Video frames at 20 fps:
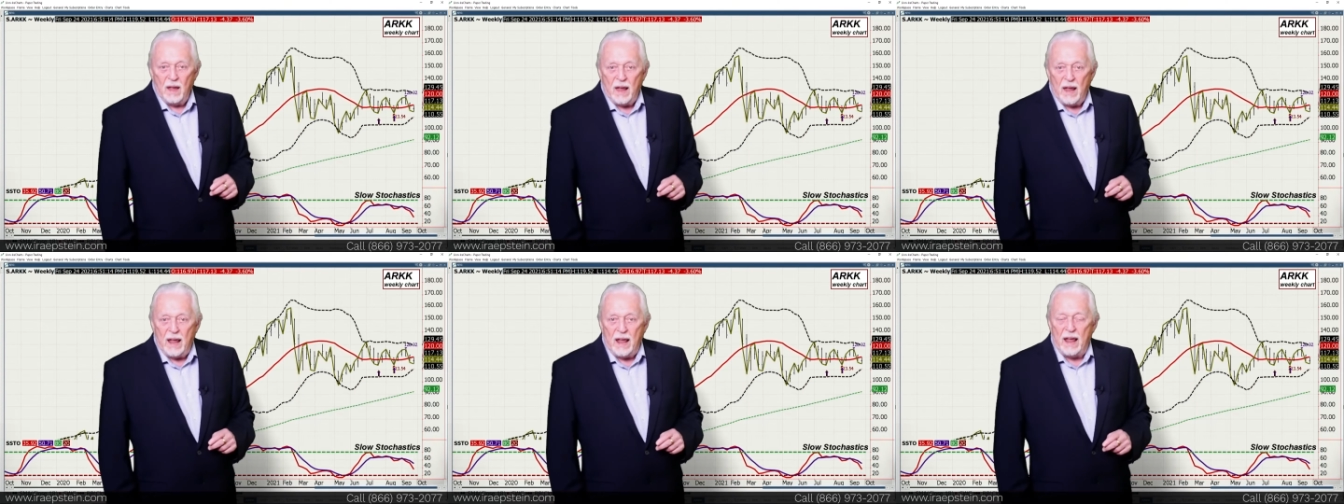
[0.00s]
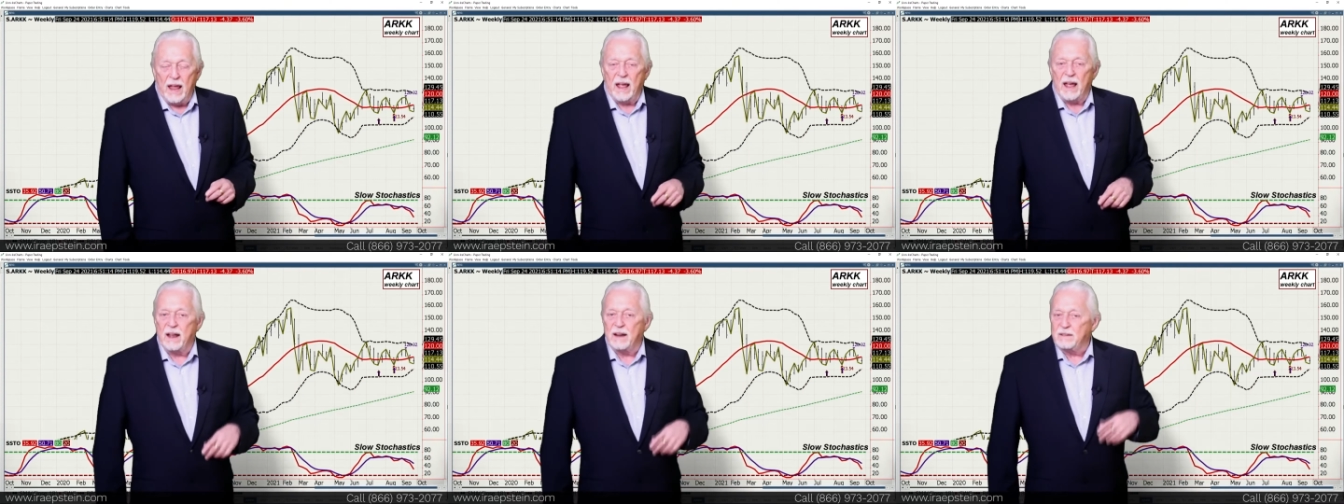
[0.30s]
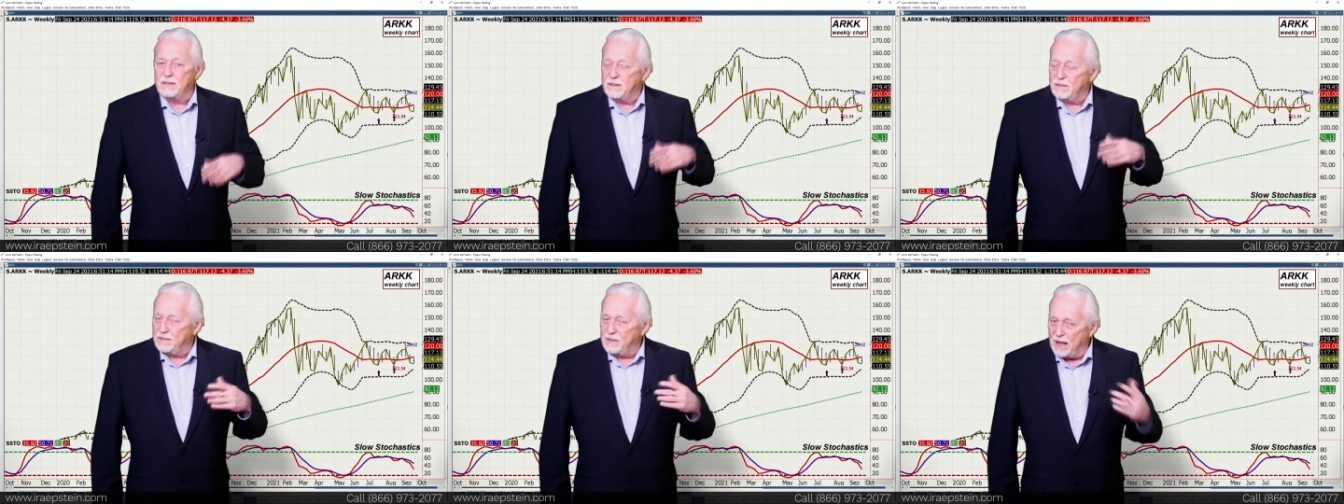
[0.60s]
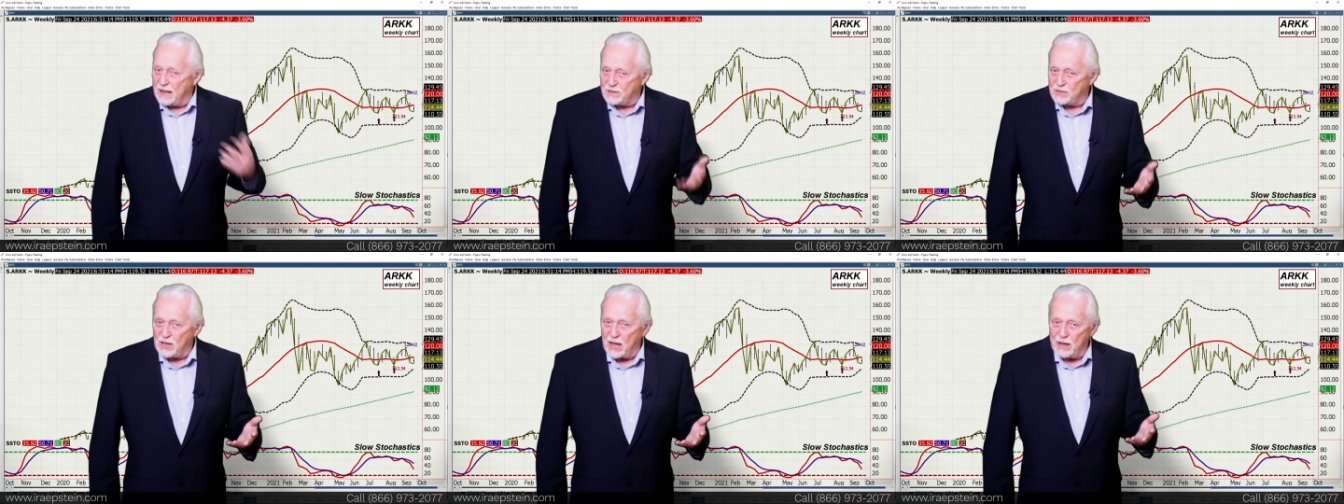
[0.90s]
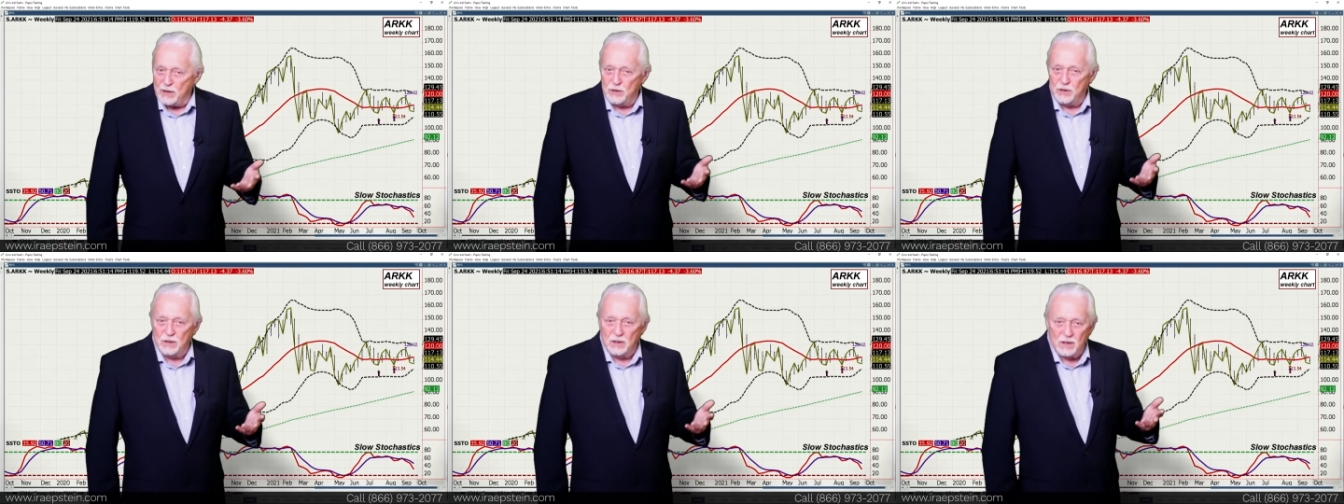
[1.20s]
And that's how
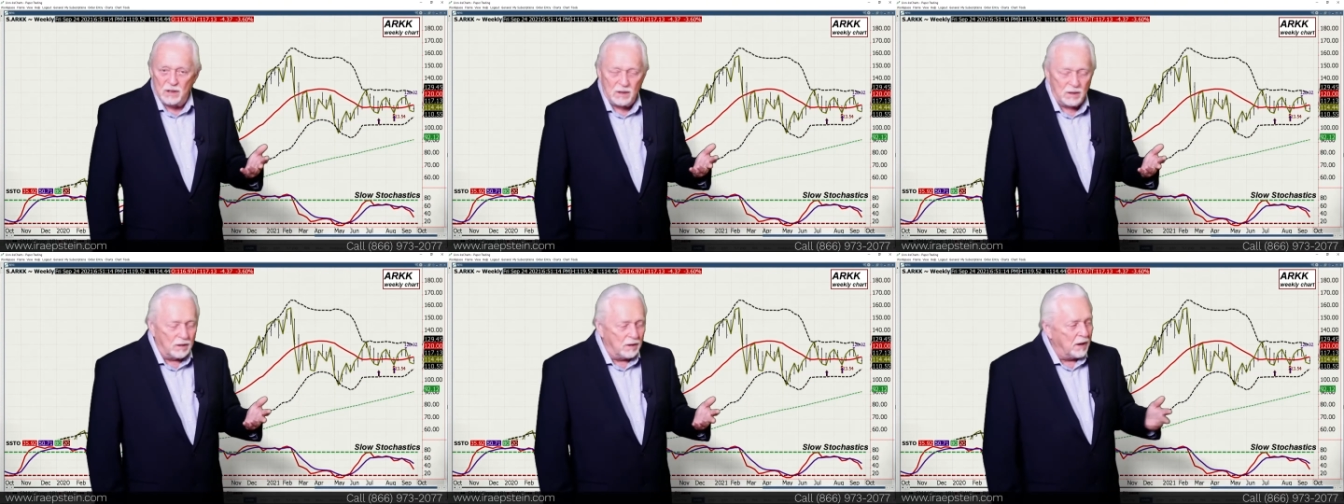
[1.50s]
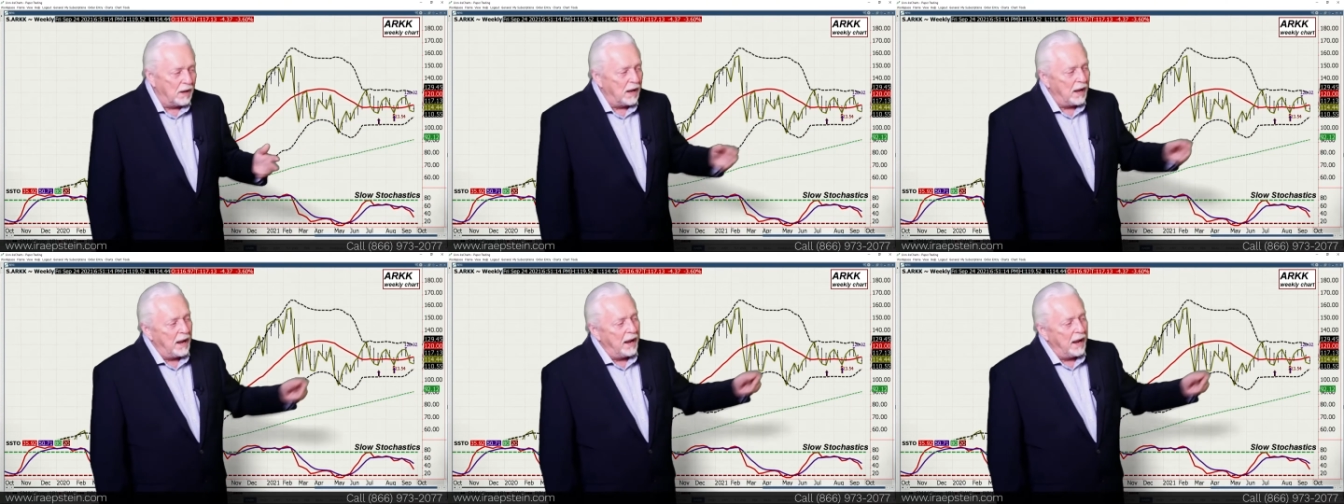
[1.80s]
you learn.